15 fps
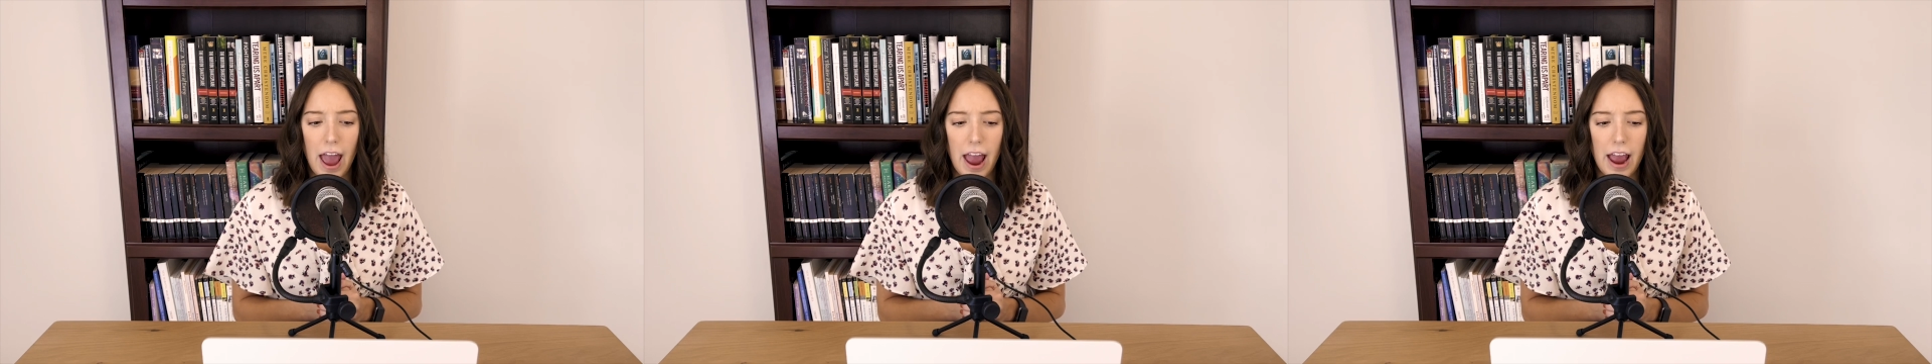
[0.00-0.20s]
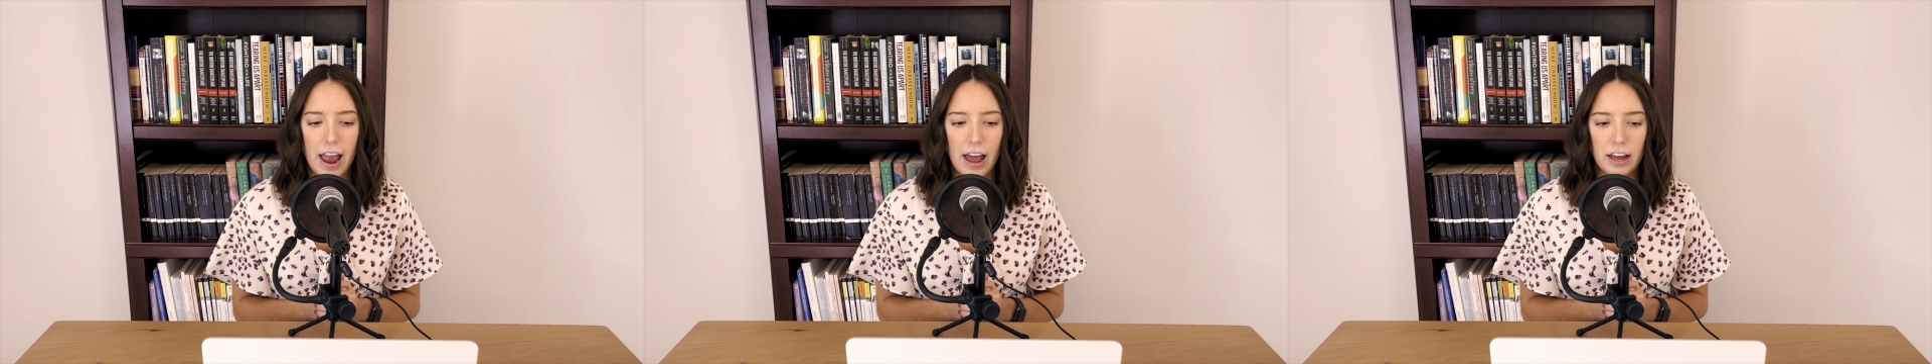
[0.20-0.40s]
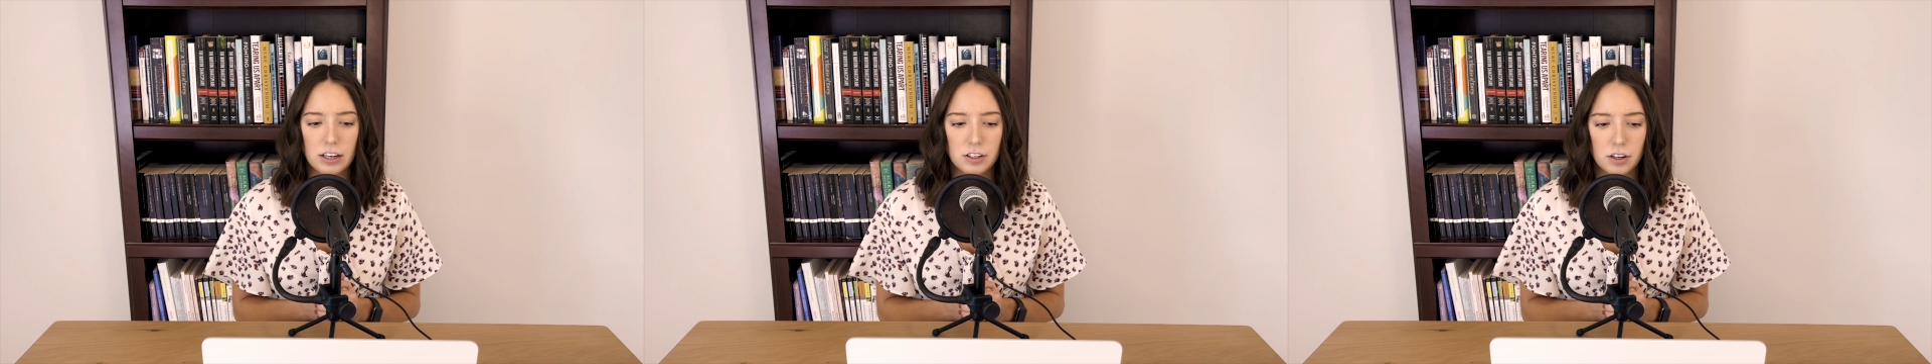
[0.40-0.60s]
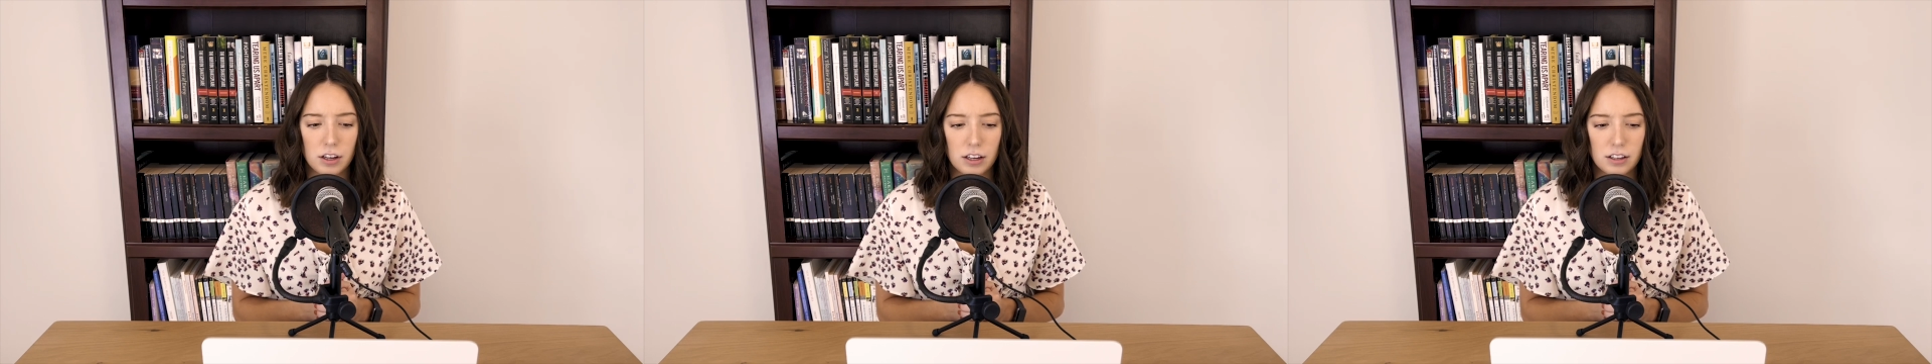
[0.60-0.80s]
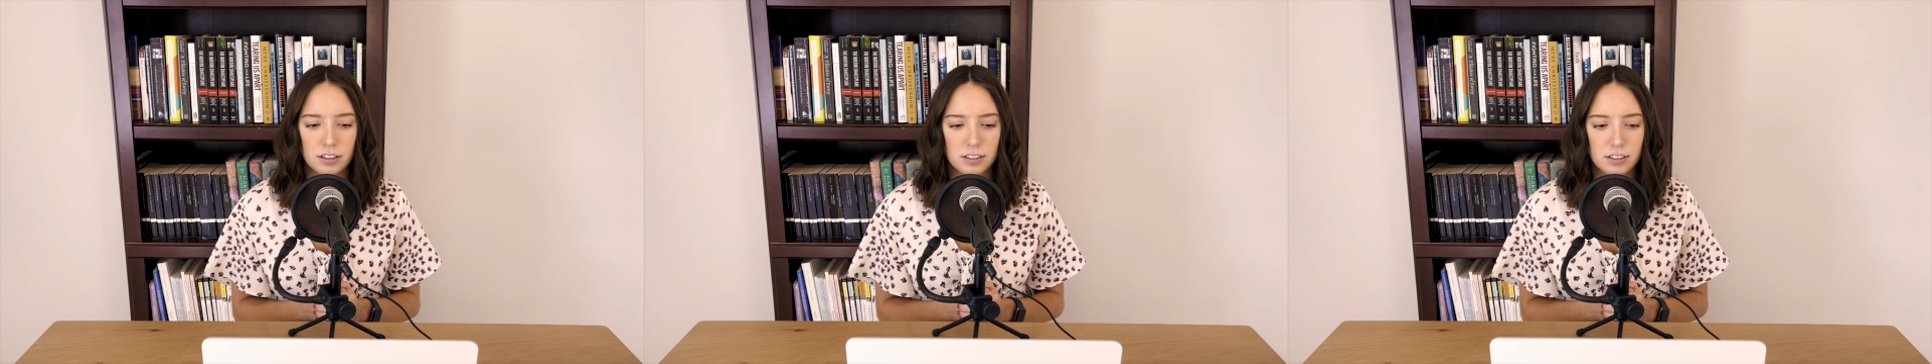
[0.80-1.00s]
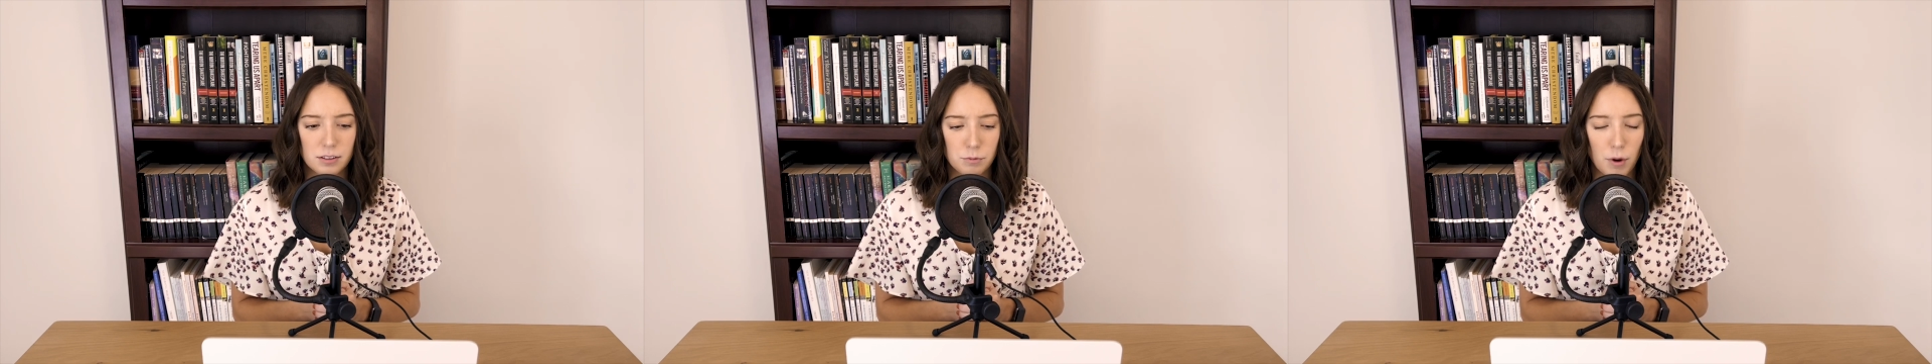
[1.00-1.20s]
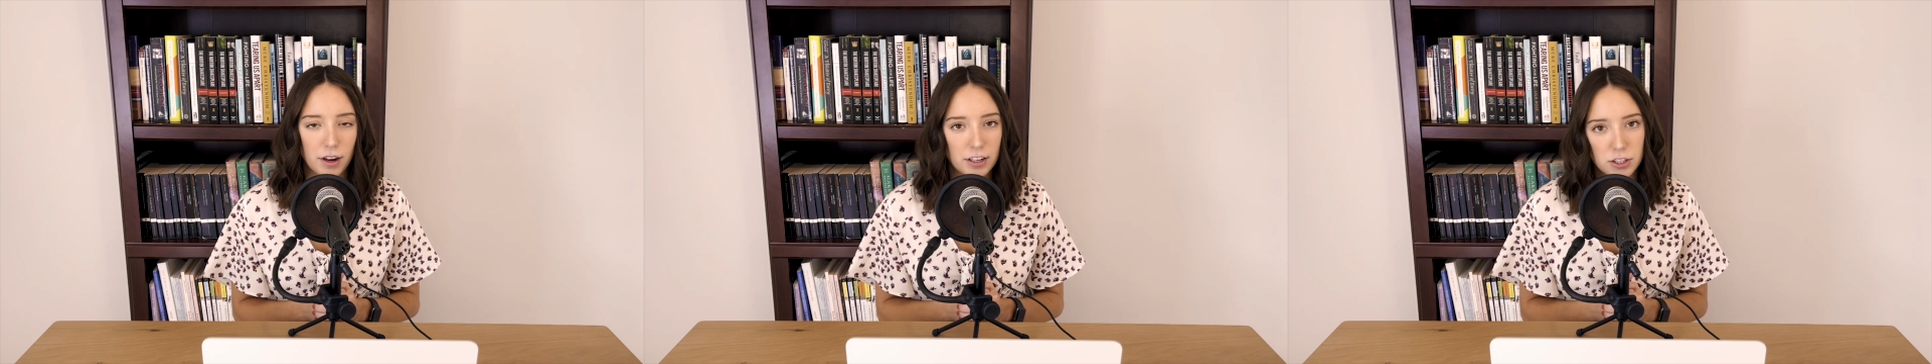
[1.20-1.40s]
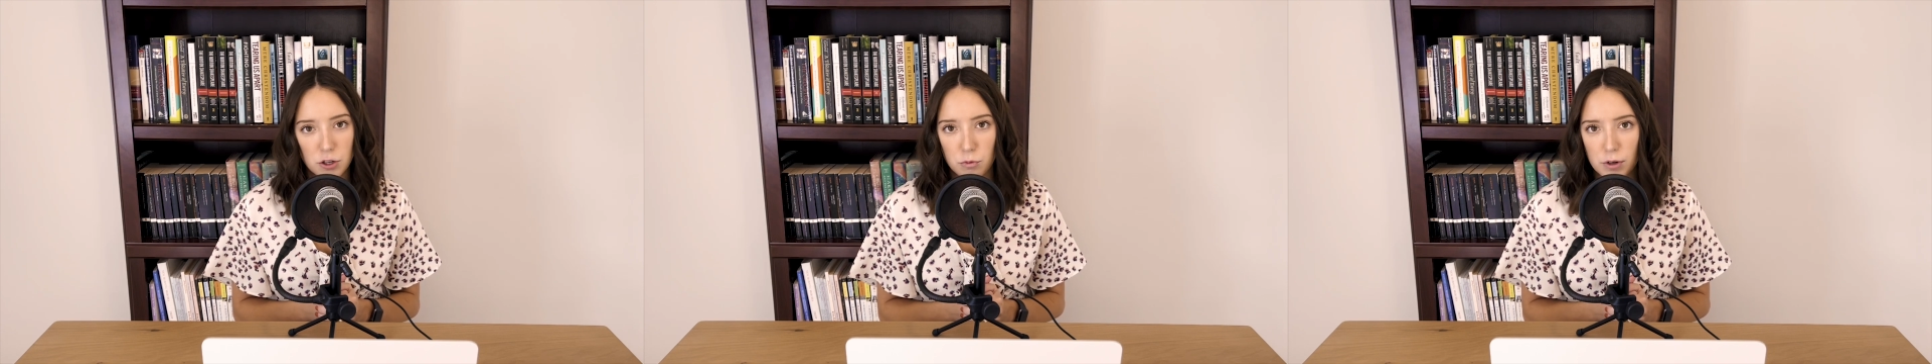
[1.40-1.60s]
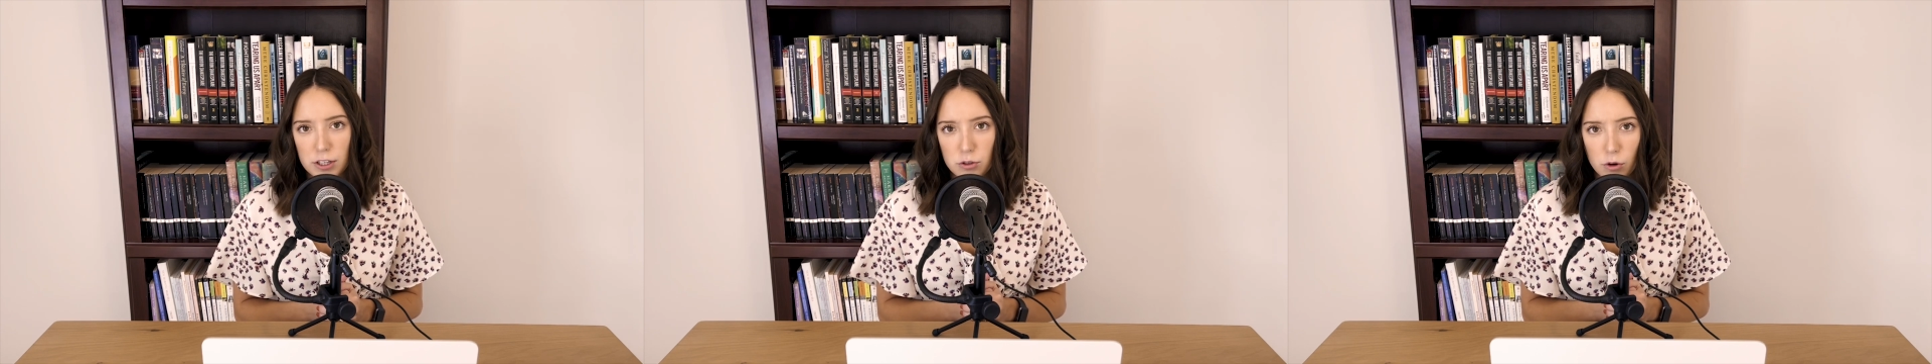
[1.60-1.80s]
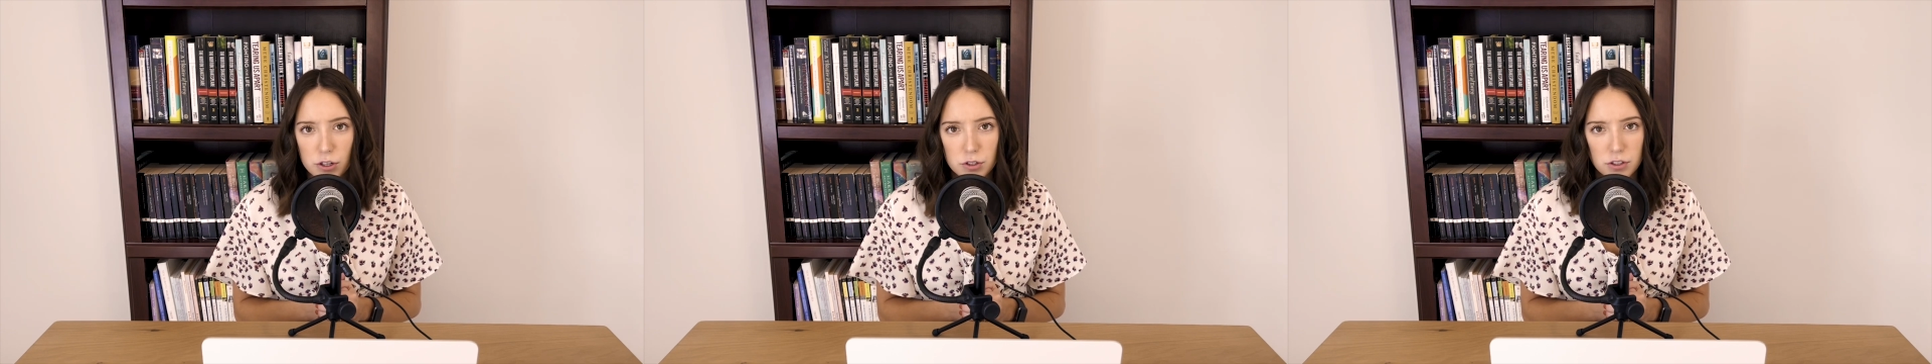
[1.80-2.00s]
And some pregnancy
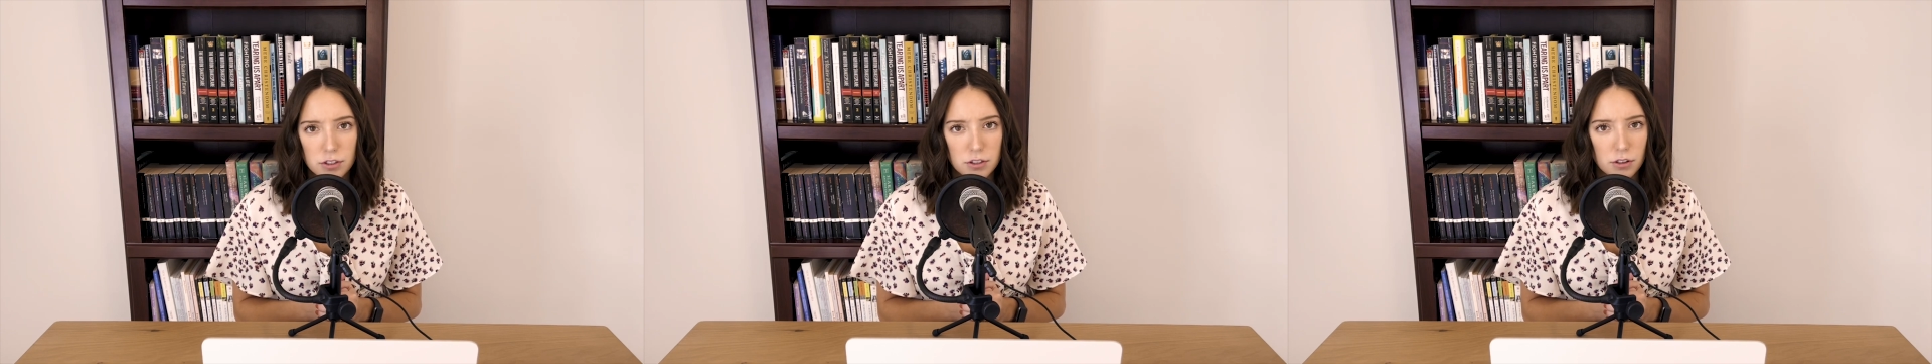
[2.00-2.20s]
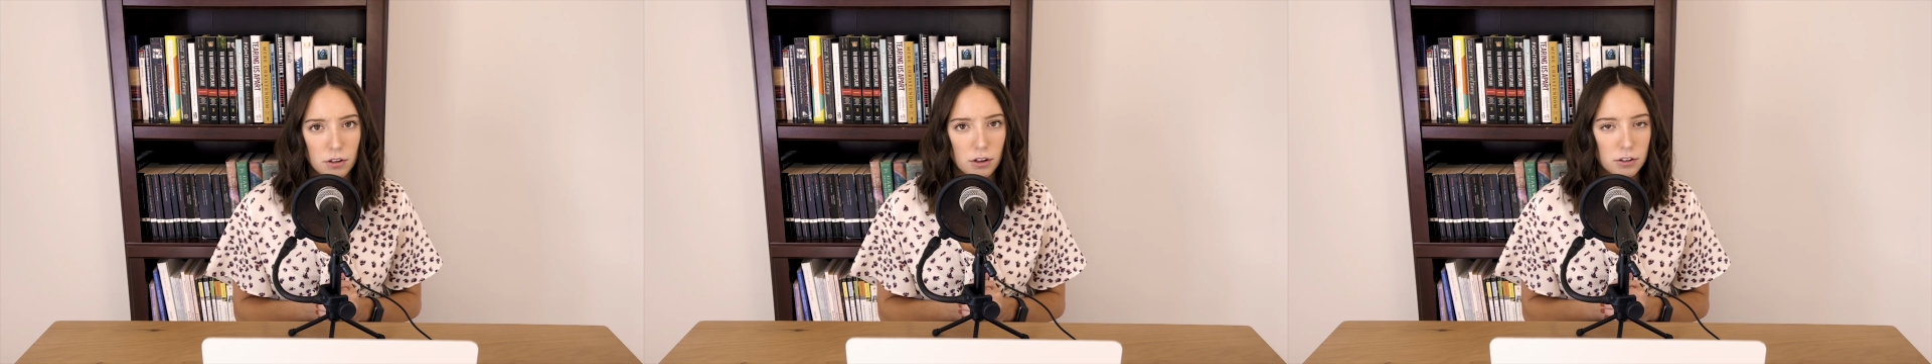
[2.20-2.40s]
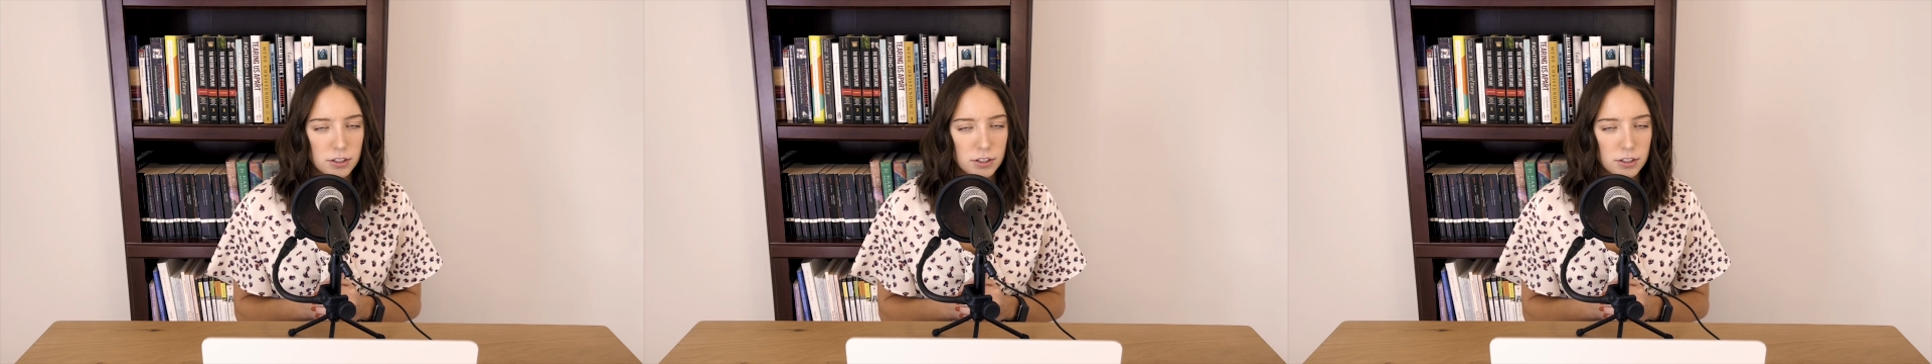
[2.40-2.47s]
resources